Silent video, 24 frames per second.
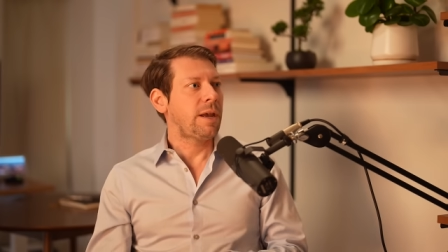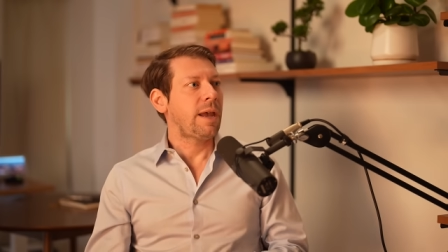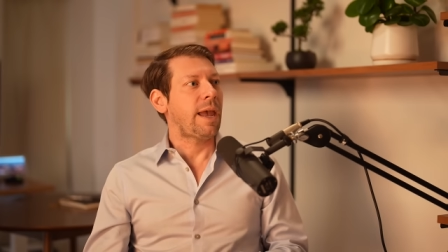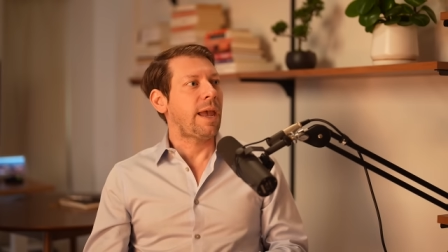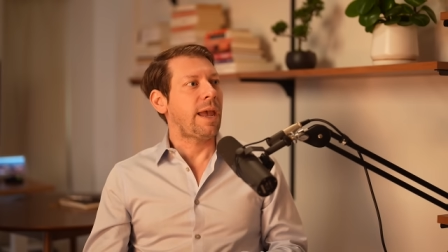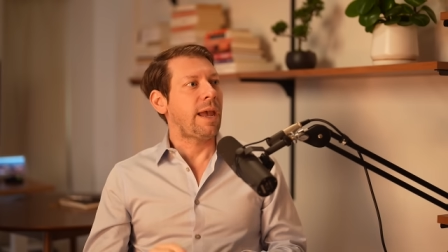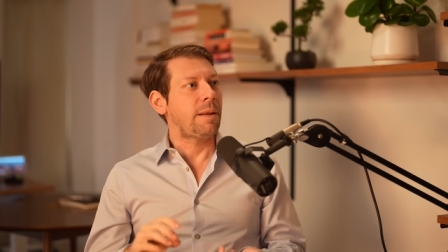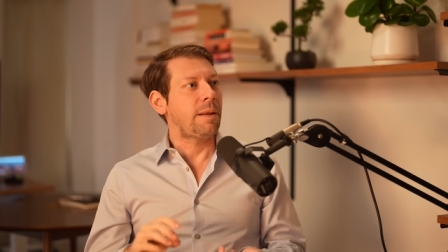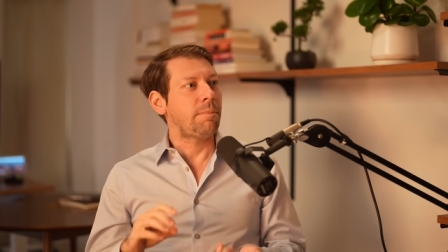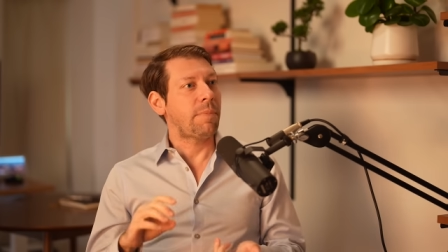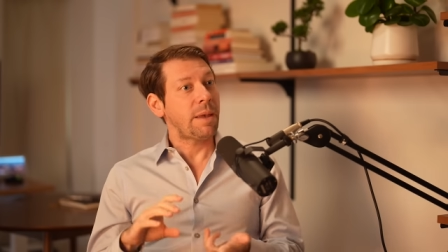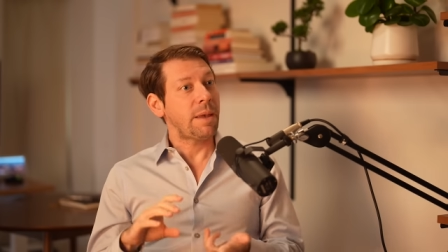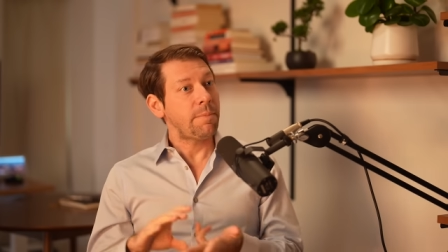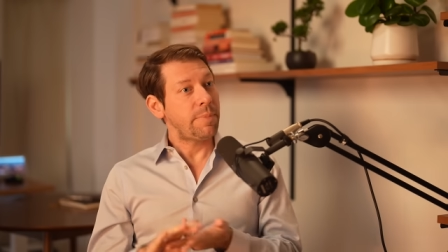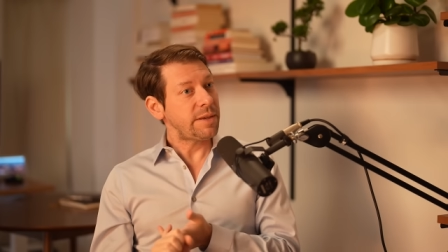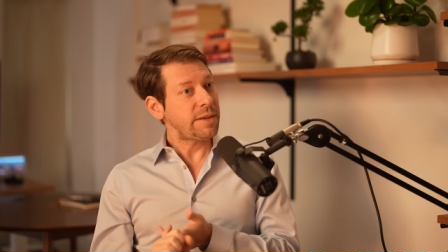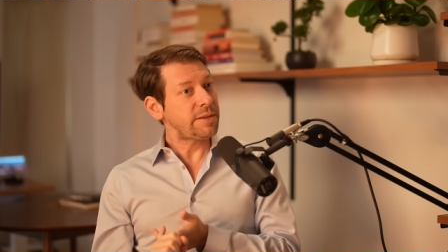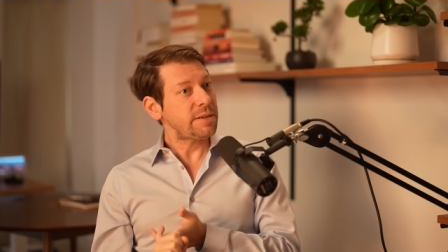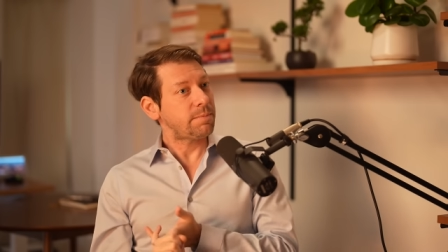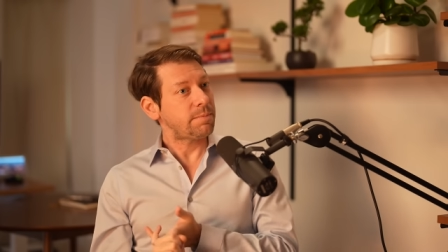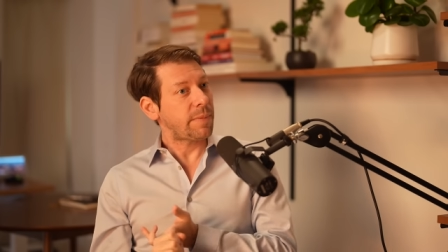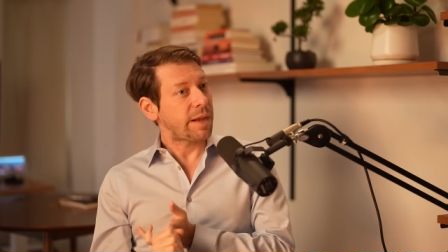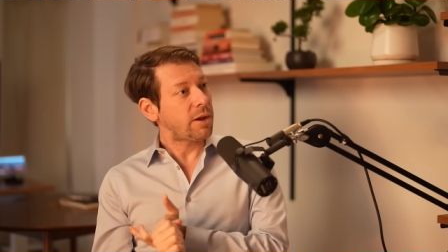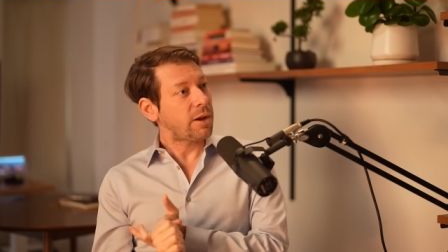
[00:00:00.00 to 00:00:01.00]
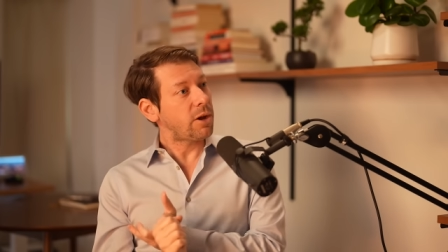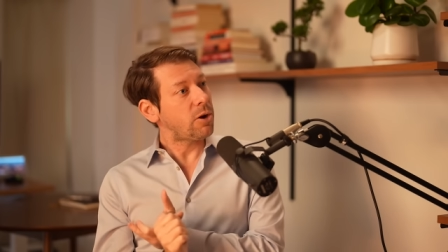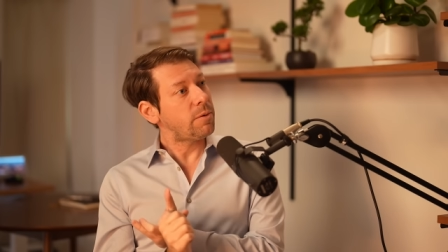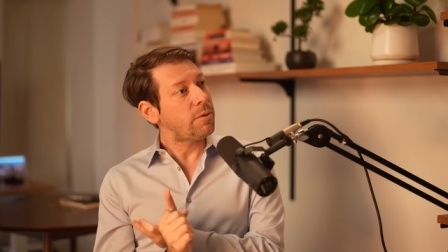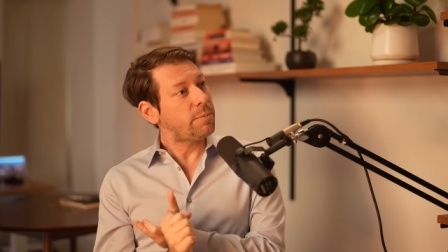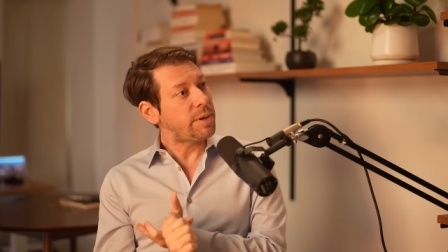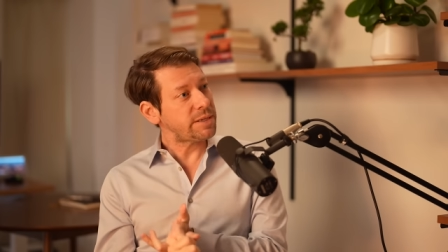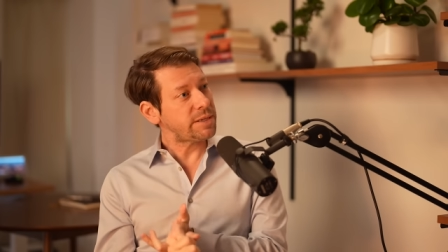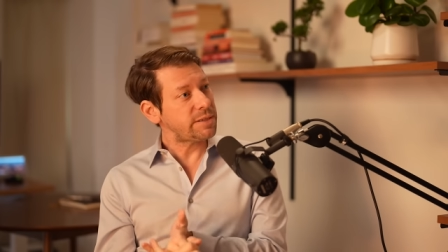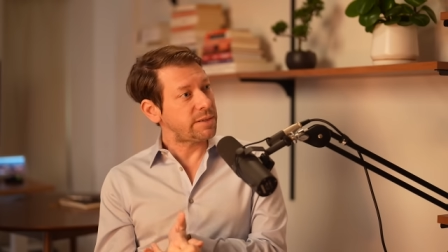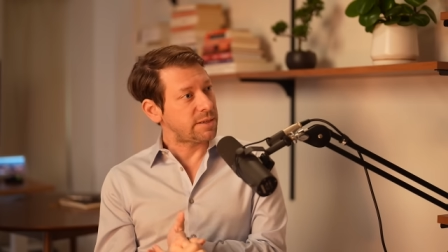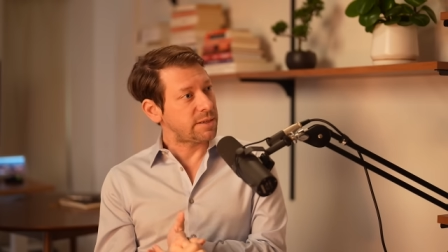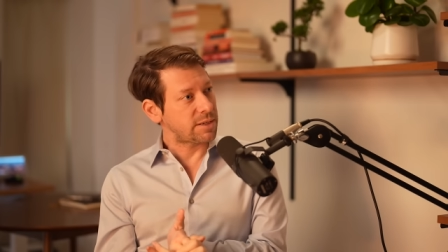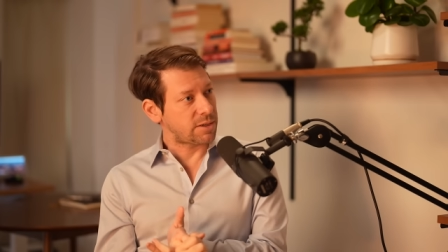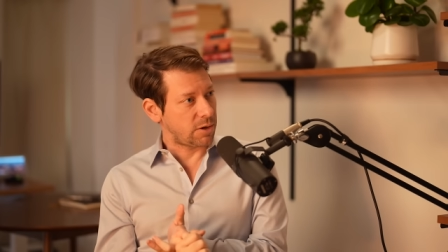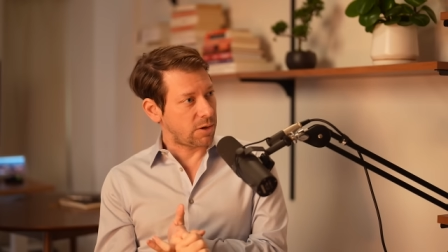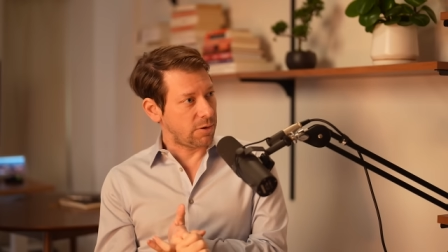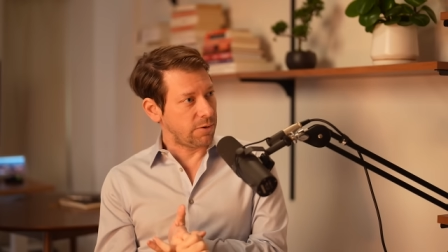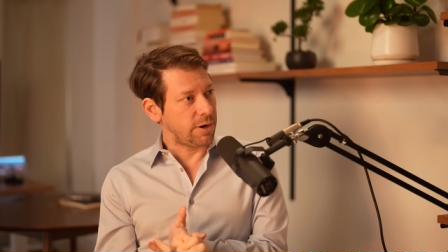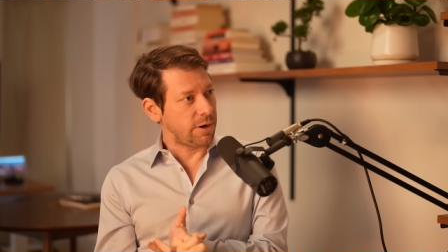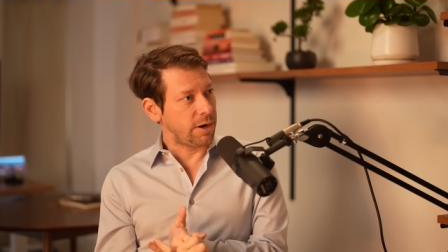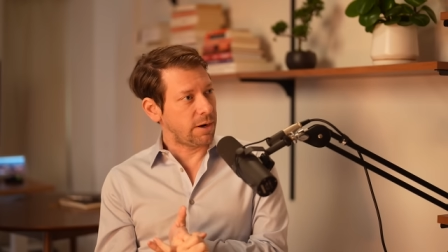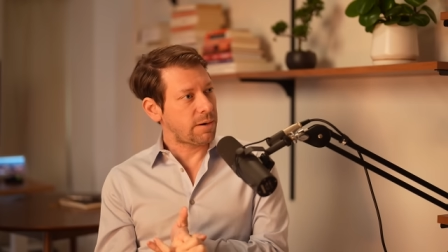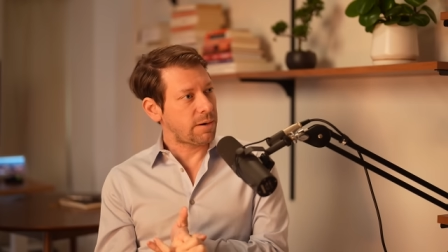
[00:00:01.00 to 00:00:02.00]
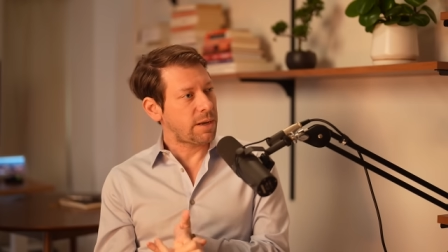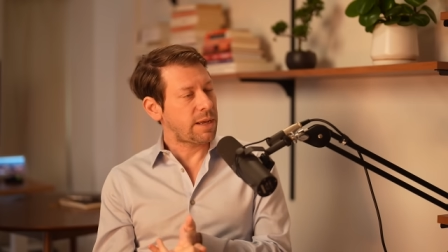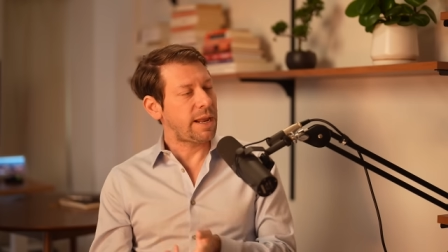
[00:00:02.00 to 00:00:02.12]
and my business my co-business owner